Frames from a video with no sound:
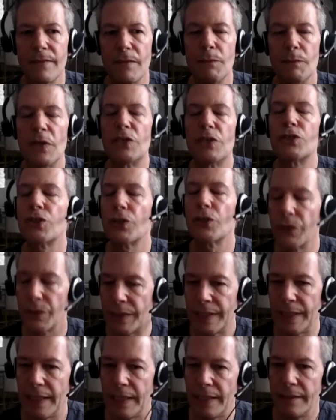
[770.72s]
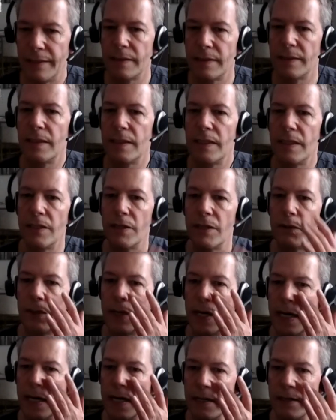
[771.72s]
maturity you know
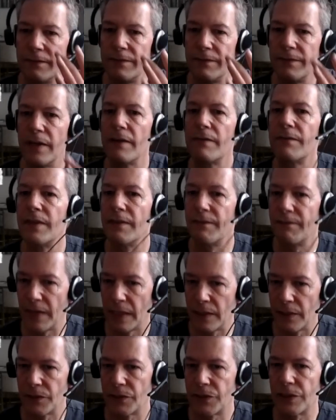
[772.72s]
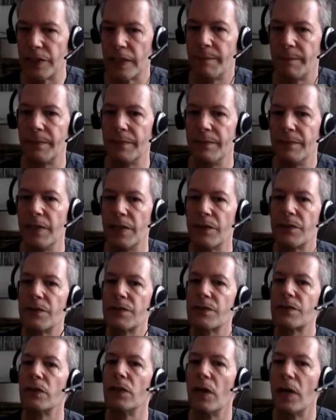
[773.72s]
of of the fellowship you know
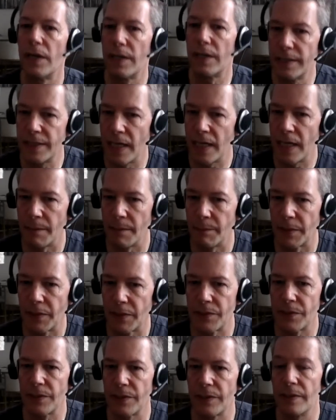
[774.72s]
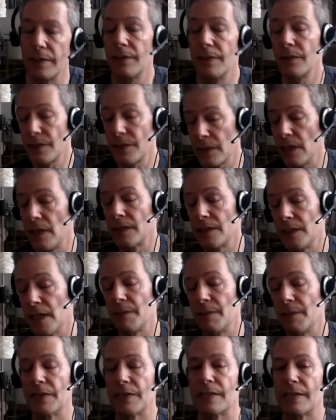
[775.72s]
there's long timers there there's long
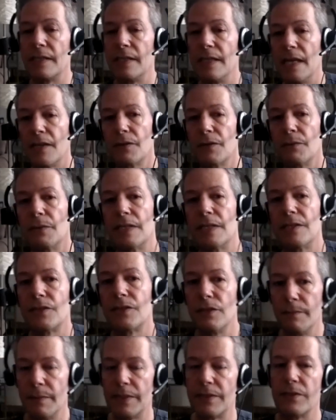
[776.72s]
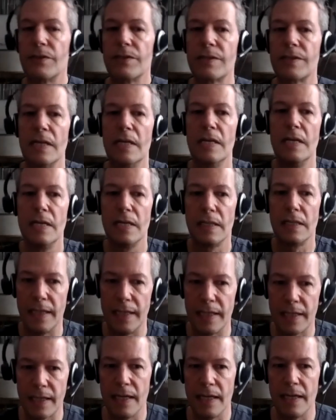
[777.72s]
timers in the other ones too but there's yeah.
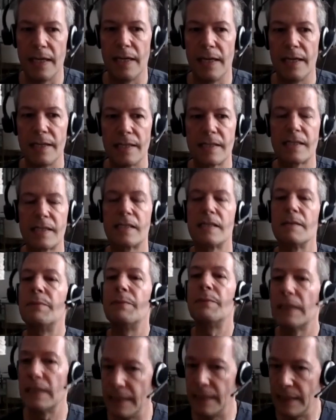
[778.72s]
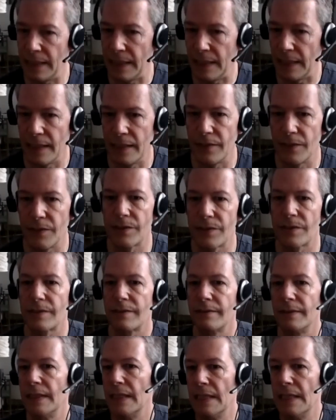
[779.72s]
like uh stability and there's
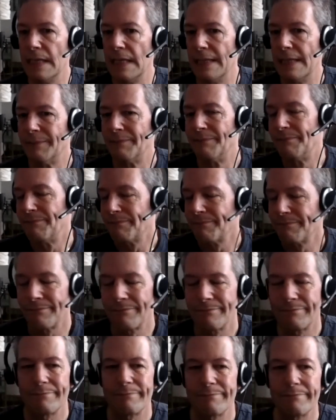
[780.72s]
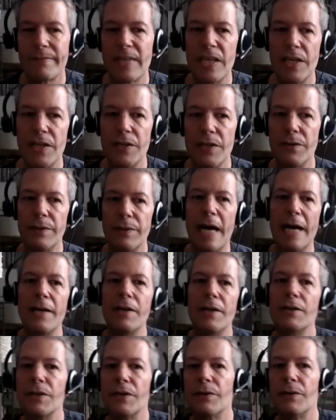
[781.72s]
you know i
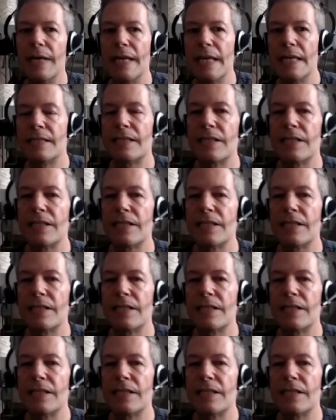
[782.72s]
don't know it's